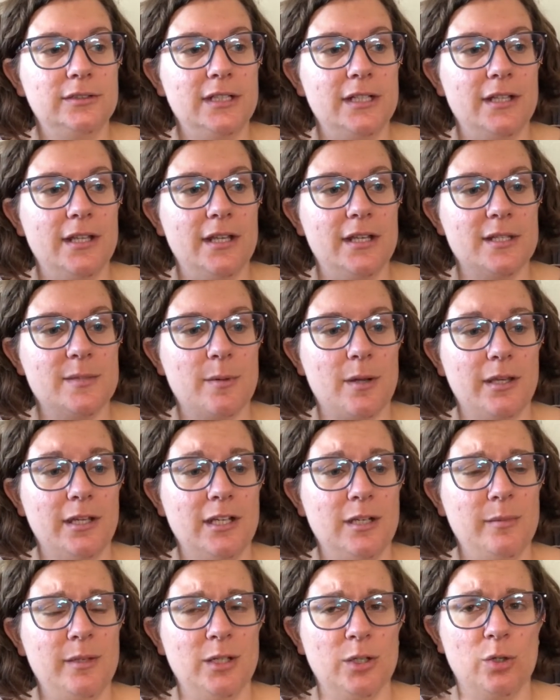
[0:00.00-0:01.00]
And then it's probably
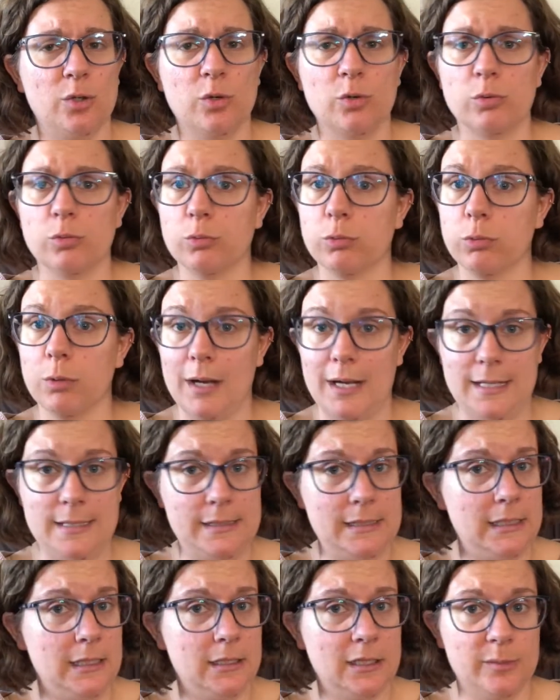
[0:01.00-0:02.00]
going to be a
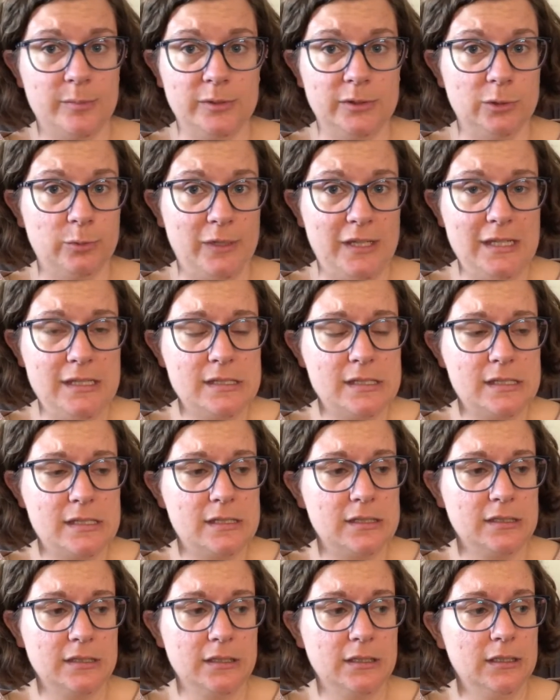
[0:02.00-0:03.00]
crazy couple of weeks